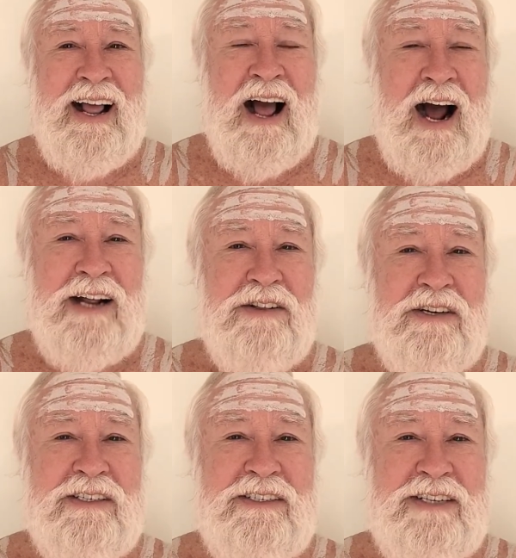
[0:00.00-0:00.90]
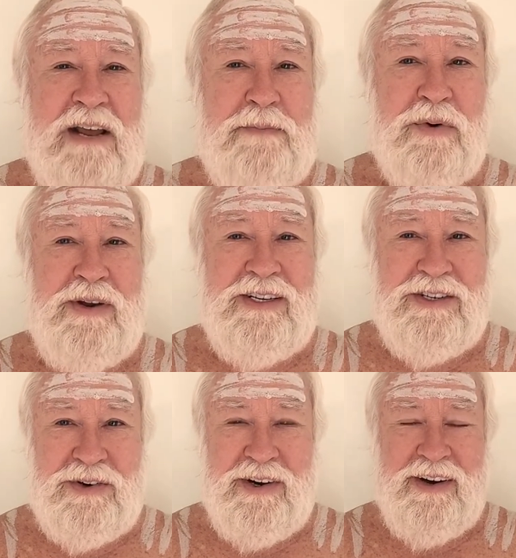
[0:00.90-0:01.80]
I looked deeper
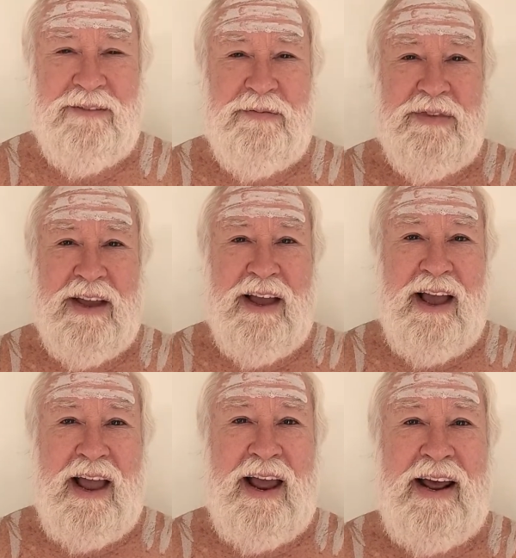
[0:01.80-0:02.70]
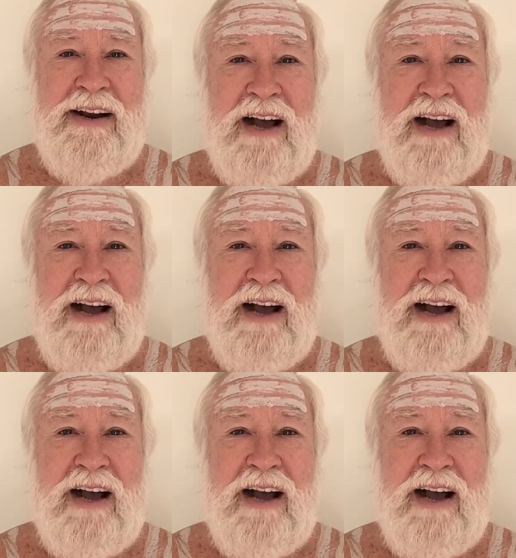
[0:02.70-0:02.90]
into it and